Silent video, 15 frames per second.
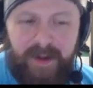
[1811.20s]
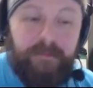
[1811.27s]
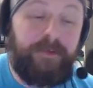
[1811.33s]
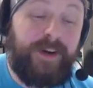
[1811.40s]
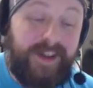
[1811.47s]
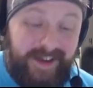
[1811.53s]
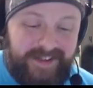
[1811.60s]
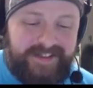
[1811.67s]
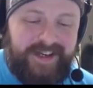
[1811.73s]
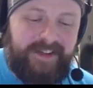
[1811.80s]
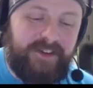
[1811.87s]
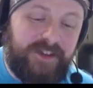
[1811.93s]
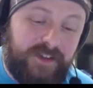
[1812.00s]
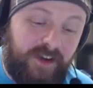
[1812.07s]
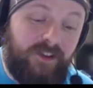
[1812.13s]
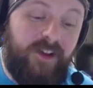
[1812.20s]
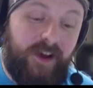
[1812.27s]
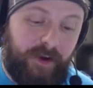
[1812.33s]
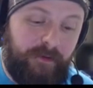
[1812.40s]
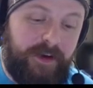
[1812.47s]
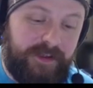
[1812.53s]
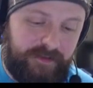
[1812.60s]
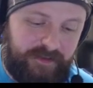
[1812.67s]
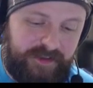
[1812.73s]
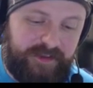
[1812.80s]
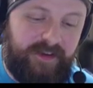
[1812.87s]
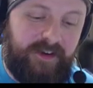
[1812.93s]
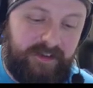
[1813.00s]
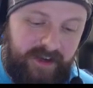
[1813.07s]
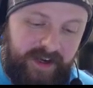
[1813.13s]
But I gotta say, there's a lot of resources
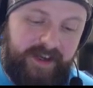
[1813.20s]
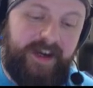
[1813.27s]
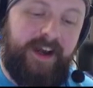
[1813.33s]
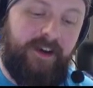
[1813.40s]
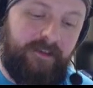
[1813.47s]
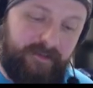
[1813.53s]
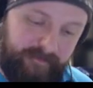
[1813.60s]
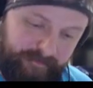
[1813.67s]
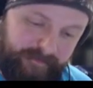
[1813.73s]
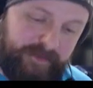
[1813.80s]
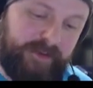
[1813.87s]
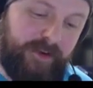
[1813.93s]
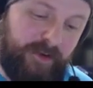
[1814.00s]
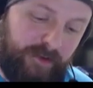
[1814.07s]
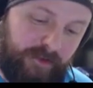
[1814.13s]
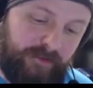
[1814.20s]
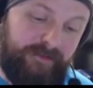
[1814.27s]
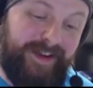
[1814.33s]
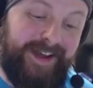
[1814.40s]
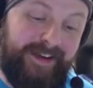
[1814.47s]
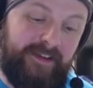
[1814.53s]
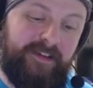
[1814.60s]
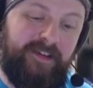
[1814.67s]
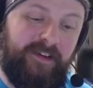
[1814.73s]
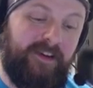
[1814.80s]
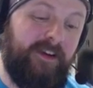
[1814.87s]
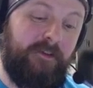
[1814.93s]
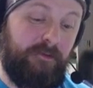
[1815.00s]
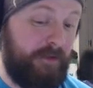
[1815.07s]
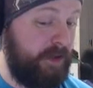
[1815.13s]
online now. So, and
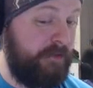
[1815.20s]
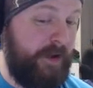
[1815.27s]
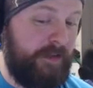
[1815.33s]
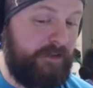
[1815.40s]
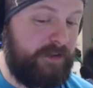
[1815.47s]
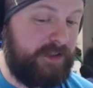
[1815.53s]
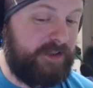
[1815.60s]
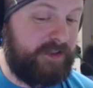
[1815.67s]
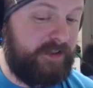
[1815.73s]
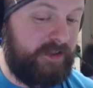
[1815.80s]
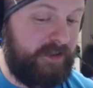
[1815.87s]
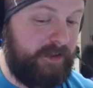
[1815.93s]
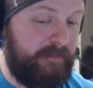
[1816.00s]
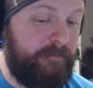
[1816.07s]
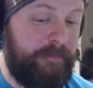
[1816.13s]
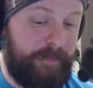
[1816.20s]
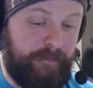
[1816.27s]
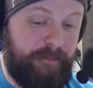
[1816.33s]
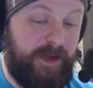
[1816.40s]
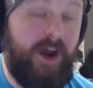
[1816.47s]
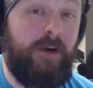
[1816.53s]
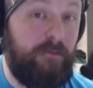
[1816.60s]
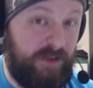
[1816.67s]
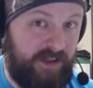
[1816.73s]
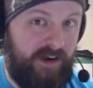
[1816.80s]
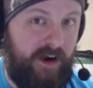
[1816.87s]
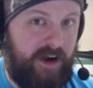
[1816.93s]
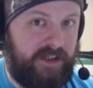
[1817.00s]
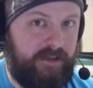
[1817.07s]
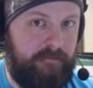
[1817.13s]
would you rather just become really
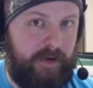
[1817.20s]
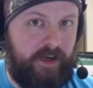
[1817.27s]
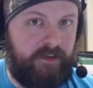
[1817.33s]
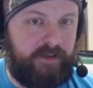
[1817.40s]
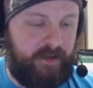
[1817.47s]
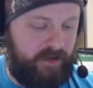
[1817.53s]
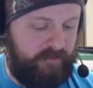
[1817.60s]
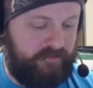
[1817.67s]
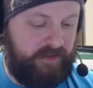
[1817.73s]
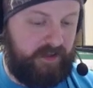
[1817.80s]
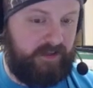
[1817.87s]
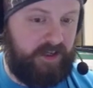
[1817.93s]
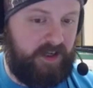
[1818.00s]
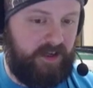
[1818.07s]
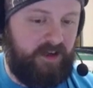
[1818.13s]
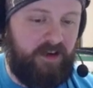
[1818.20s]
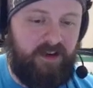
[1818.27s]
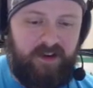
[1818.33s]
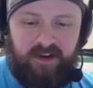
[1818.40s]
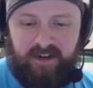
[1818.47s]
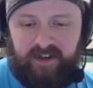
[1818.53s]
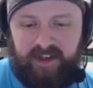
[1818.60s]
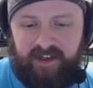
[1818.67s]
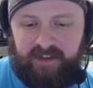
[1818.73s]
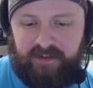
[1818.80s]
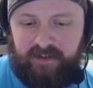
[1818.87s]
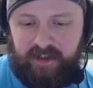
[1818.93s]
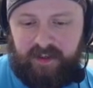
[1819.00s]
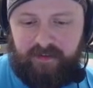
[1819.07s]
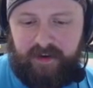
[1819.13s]
awesome by yourself and then get
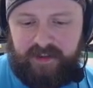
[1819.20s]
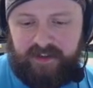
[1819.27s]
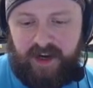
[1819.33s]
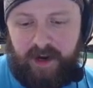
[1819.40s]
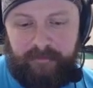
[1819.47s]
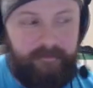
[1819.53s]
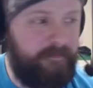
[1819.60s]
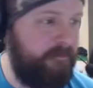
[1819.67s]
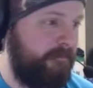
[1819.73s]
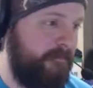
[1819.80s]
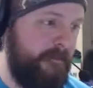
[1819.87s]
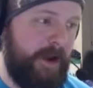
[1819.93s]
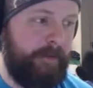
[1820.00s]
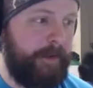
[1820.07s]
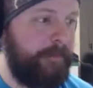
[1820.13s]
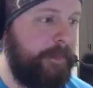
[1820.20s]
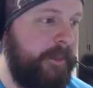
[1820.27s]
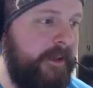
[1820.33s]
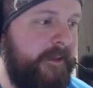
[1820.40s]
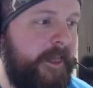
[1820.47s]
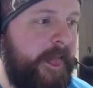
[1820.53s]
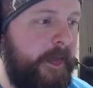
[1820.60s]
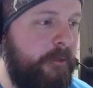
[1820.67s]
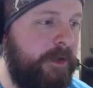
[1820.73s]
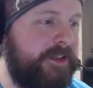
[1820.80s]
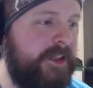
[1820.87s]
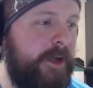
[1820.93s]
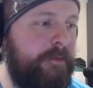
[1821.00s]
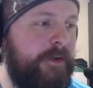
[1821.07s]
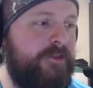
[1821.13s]
a great job? Maybe. What's
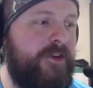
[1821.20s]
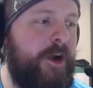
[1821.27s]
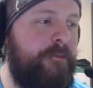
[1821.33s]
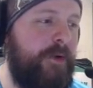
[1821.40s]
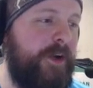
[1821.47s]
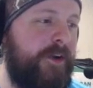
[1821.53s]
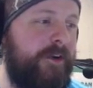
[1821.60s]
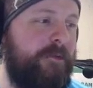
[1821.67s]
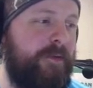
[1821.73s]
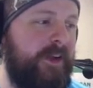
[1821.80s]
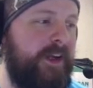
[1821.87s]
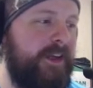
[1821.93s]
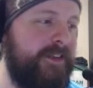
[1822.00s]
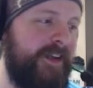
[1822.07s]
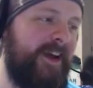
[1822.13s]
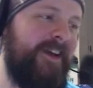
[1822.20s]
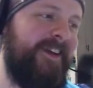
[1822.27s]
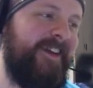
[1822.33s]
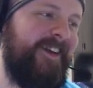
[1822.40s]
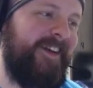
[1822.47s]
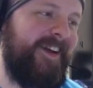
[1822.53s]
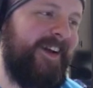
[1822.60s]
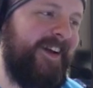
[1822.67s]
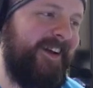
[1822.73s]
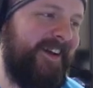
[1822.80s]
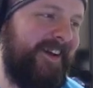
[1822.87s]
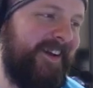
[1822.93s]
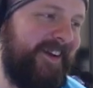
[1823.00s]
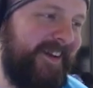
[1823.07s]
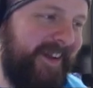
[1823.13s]
up? Draw a pretty girl, please.
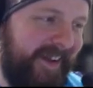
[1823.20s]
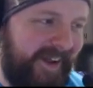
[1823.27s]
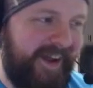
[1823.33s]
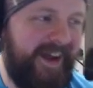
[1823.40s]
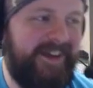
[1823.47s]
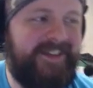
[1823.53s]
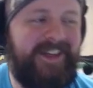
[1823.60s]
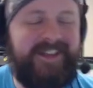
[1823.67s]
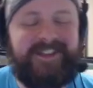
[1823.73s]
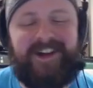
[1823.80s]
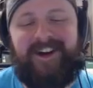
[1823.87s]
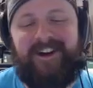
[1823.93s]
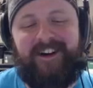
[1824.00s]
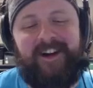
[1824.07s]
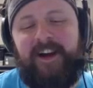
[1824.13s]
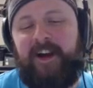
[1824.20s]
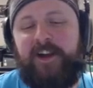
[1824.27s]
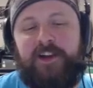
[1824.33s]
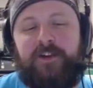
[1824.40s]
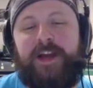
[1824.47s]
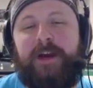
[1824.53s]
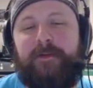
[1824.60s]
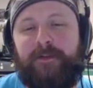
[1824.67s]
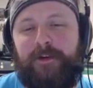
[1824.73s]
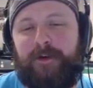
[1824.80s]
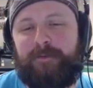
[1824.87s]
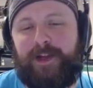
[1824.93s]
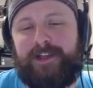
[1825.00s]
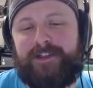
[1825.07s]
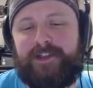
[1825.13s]
Tizyar, you came to the wrong
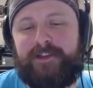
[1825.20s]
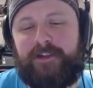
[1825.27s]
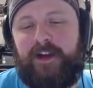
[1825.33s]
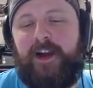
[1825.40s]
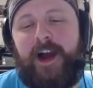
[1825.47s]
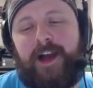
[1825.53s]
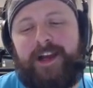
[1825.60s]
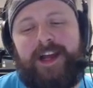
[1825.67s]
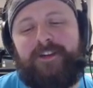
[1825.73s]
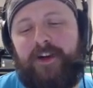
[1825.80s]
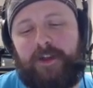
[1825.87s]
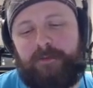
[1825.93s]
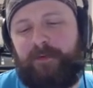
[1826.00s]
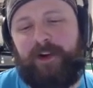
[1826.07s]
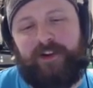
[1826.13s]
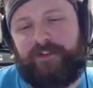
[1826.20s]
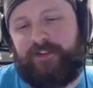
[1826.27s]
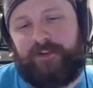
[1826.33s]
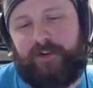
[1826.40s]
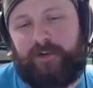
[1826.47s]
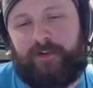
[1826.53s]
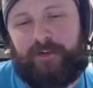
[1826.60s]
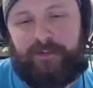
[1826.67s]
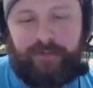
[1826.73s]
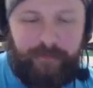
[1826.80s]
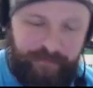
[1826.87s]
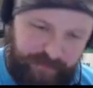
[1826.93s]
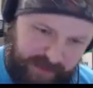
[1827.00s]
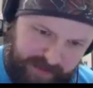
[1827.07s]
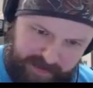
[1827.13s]
place because I can't draw the prettiest of girls.
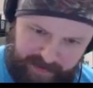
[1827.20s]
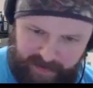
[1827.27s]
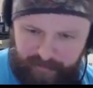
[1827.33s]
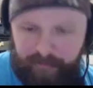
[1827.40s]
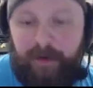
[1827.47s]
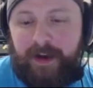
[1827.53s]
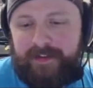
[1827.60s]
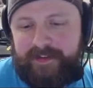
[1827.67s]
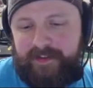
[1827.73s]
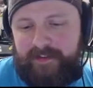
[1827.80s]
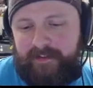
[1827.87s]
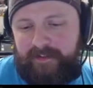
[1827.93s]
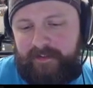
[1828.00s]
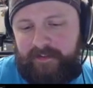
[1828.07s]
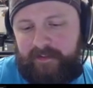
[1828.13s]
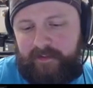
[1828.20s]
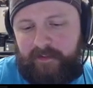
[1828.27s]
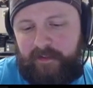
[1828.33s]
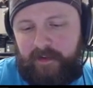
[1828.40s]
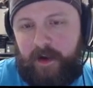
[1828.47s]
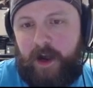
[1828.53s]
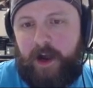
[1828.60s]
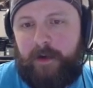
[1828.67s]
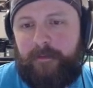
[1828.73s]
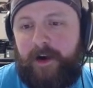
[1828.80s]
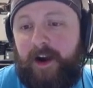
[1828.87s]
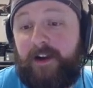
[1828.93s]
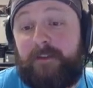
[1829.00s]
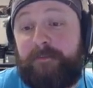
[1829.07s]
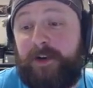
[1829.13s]
But, I don't
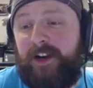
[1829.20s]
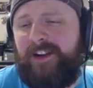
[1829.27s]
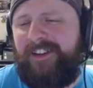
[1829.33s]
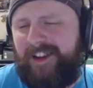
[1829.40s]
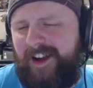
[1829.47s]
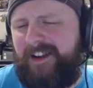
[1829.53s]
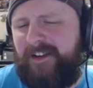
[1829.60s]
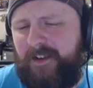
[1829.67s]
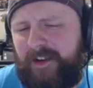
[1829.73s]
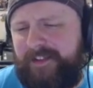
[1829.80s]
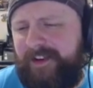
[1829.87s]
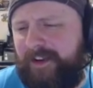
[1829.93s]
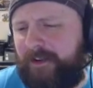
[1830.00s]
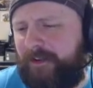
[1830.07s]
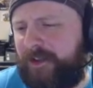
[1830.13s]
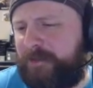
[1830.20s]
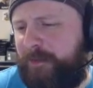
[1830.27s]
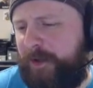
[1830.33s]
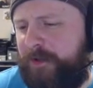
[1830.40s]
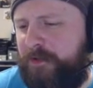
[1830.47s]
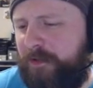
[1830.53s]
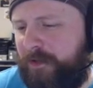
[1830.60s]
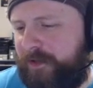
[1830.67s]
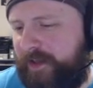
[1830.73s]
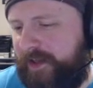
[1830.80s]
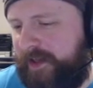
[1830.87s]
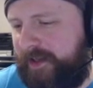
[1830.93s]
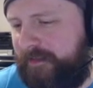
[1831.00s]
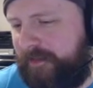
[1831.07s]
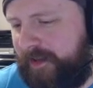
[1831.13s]
know. I think our girl's pretty cool looking
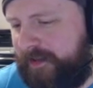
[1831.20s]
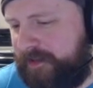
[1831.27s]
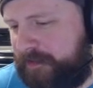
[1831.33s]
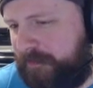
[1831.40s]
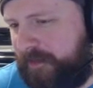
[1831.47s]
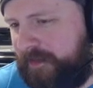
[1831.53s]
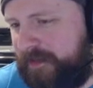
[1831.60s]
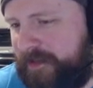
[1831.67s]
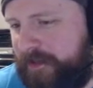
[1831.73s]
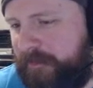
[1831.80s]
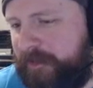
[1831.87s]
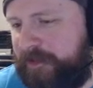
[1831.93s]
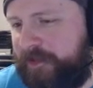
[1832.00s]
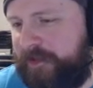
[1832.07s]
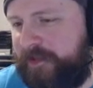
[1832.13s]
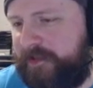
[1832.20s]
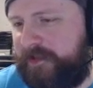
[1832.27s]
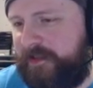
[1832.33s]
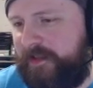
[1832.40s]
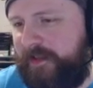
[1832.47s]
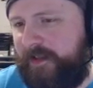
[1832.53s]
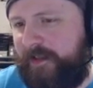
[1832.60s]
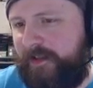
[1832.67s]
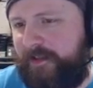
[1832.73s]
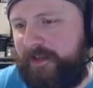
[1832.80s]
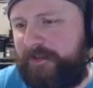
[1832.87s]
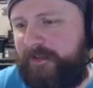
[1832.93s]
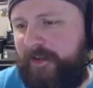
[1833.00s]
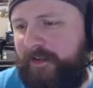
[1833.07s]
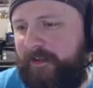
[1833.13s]
in Viking Squad. Let's see where she is.
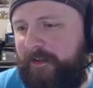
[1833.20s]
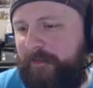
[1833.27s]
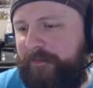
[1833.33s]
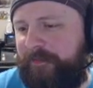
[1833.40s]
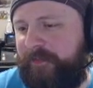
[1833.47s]
Let's find her.